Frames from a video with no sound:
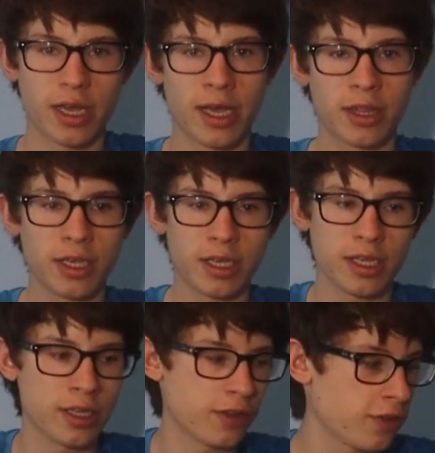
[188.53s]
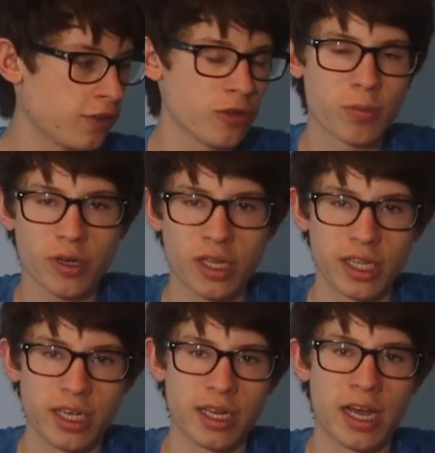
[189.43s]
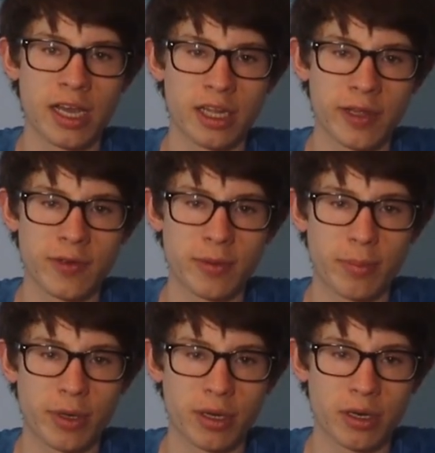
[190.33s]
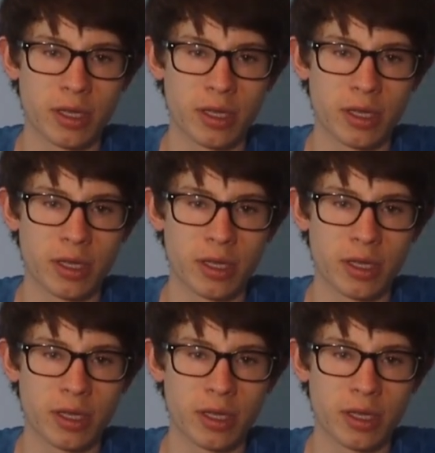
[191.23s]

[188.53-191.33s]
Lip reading: I think it's super clean, I love it, but